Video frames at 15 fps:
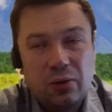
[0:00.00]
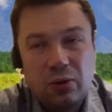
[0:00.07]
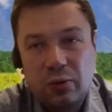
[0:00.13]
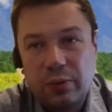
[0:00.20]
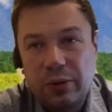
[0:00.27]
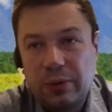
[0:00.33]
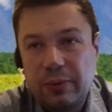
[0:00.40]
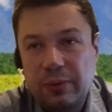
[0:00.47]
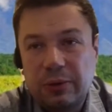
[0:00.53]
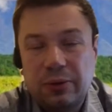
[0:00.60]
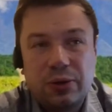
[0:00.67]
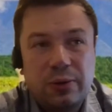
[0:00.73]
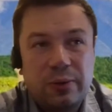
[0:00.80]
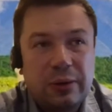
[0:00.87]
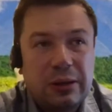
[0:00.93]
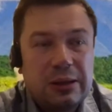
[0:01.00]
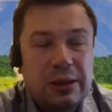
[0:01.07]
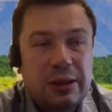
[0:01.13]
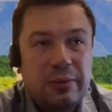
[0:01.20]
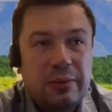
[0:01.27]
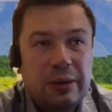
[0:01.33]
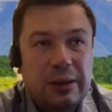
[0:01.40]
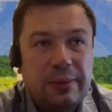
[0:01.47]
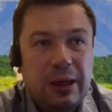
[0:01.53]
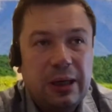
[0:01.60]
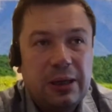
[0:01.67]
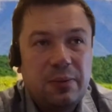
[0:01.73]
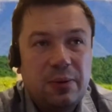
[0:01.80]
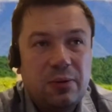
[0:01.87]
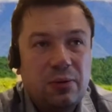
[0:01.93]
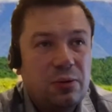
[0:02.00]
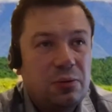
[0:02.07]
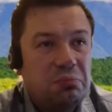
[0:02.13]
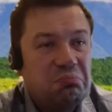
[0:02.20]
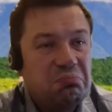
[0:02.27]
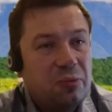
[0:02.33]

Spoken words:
to register the hot desk.